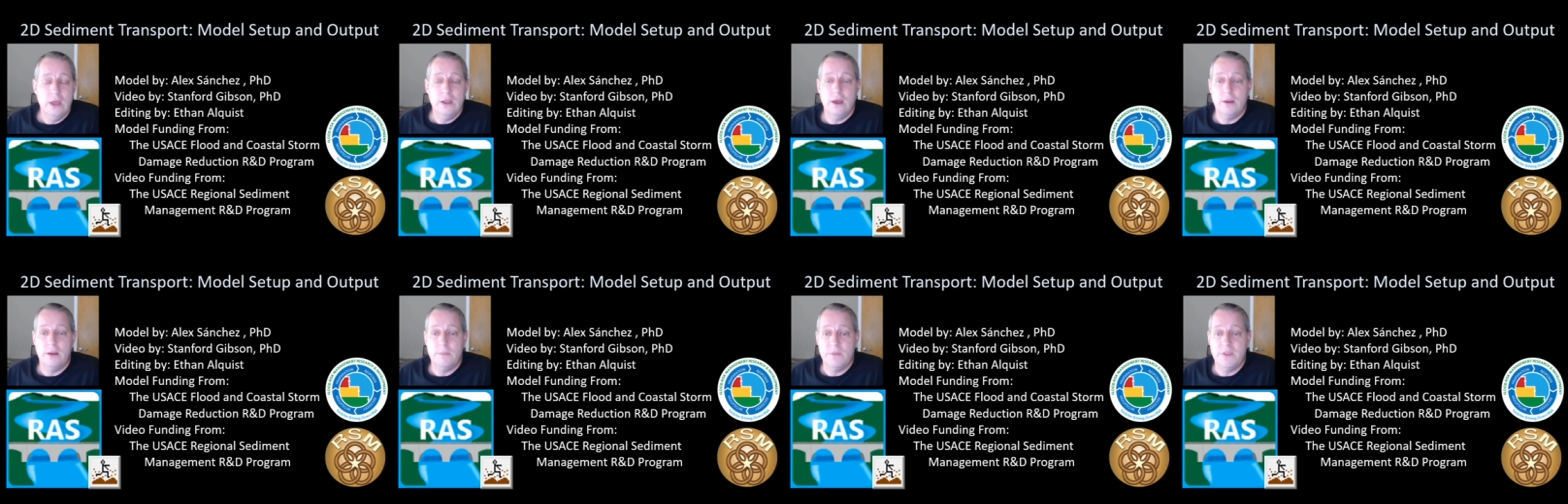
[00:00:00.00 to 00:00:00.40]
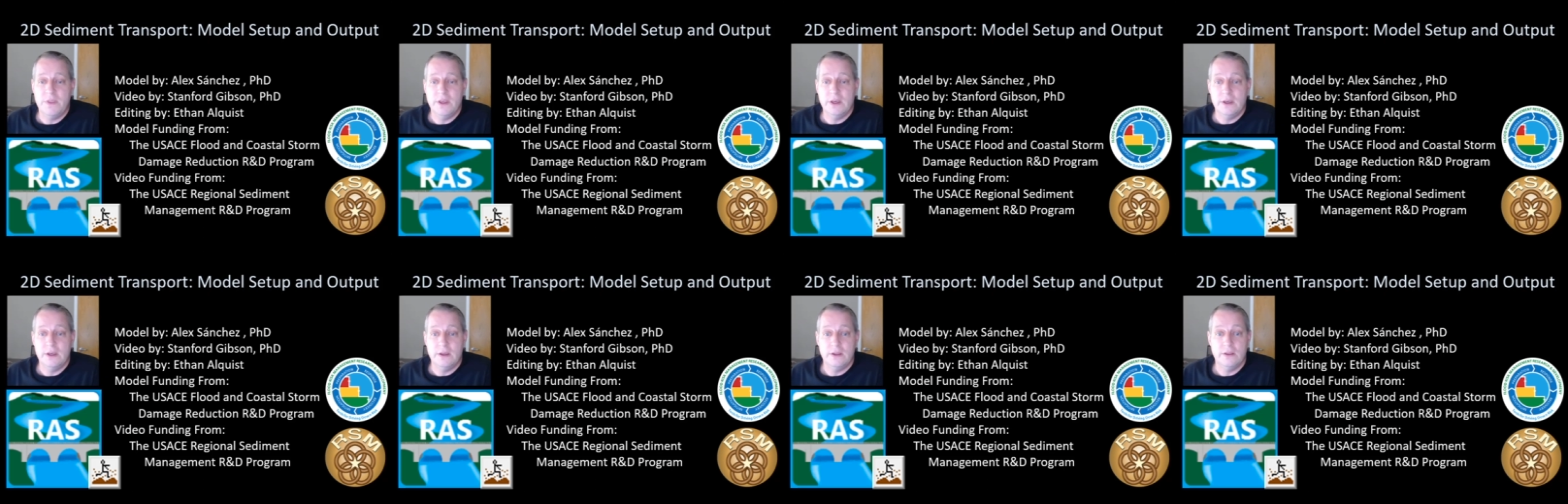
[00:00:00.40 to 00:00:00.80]

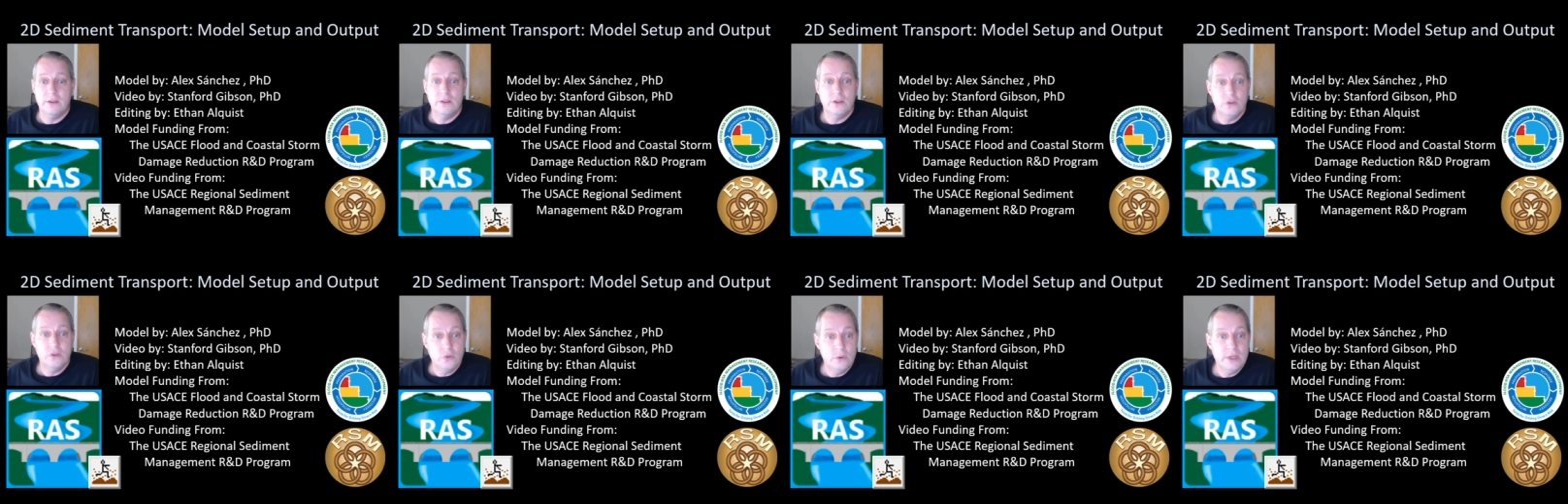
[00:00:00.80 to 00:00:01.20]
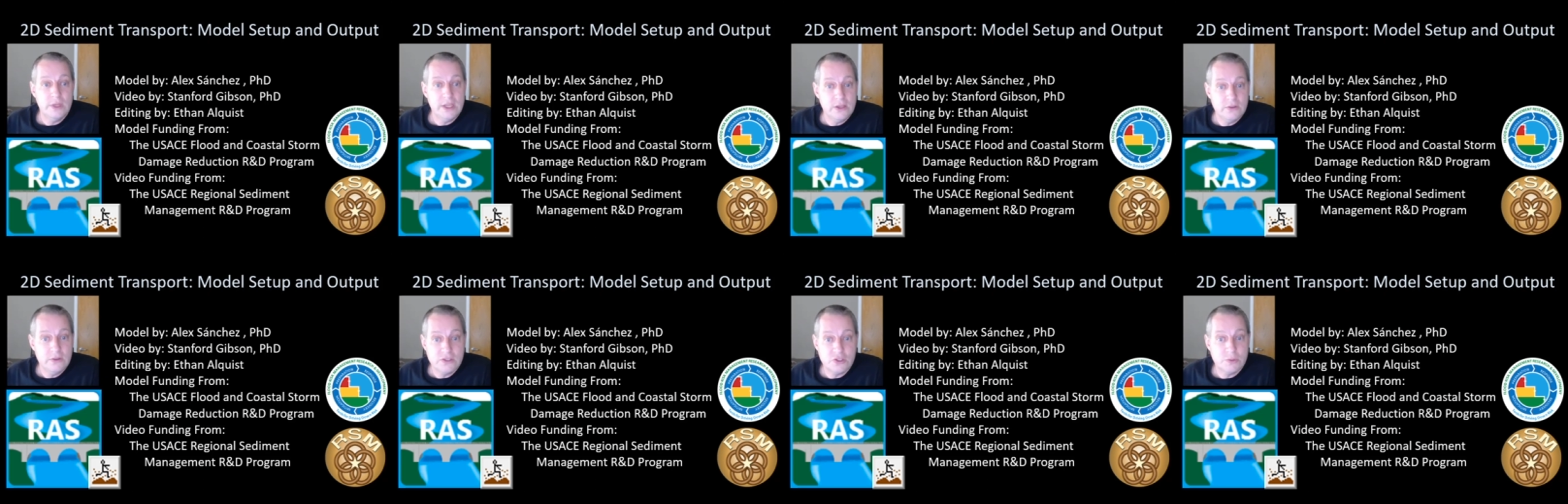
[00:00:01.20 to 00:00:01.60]
The 2D
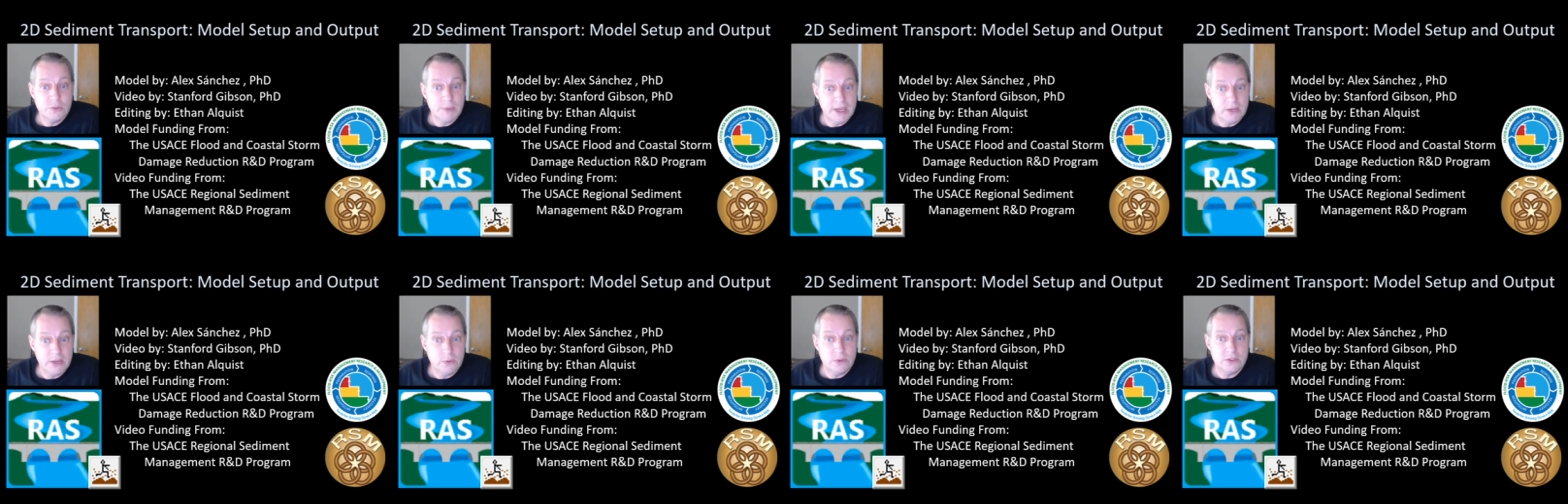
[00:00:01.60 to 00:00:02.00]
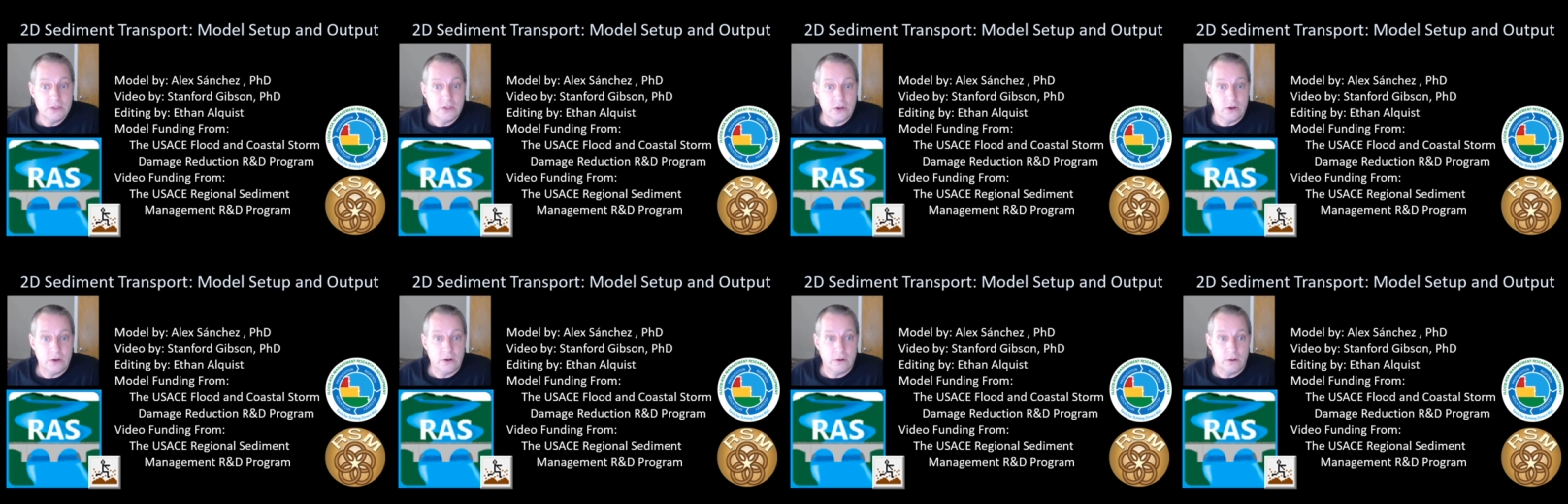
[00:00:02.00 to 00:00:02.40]
users manuals
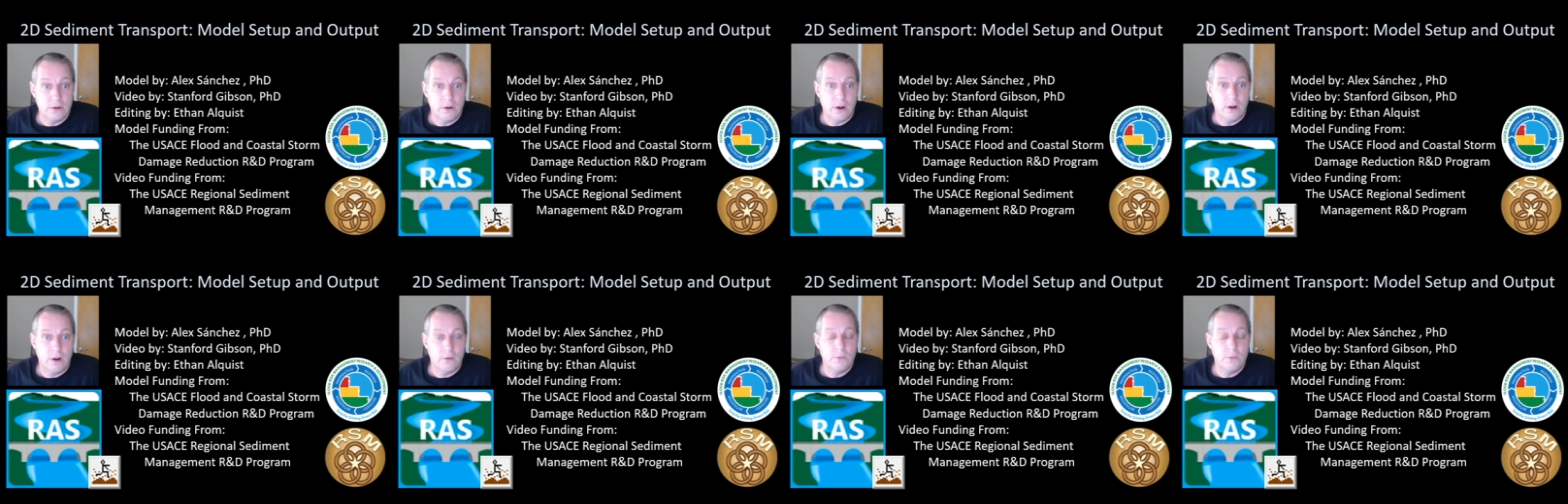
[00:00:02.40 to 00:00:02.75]
are